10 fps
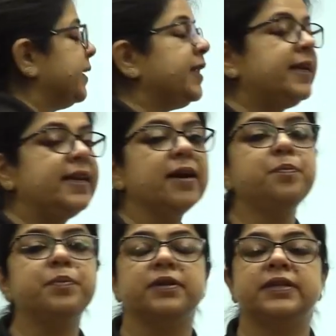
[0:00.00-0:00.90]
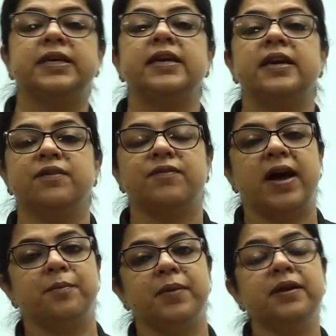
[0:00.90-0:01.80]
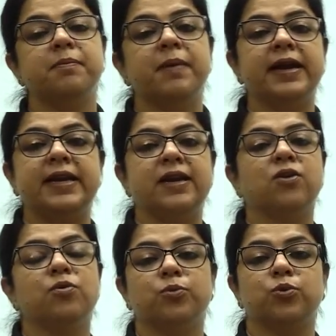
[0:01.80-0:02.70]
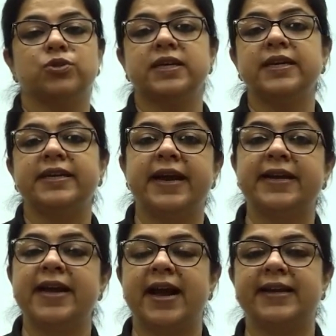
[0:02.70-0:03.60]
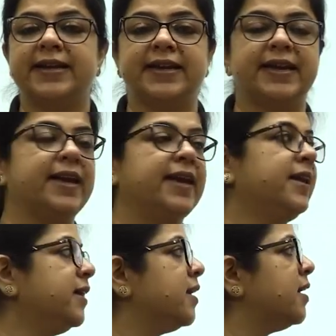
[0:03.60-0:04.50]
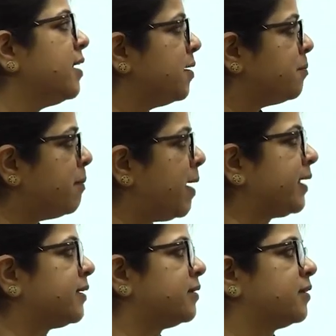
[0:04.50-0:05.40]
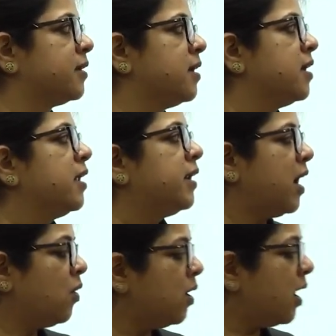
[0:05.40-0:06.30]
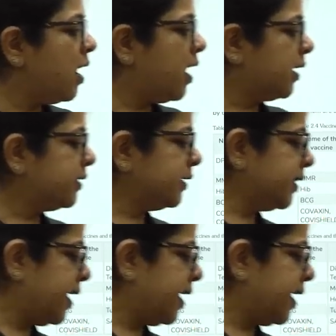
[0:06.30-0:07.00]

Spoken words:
clean up the environment by decomposing dead and decaying matter. Now, Other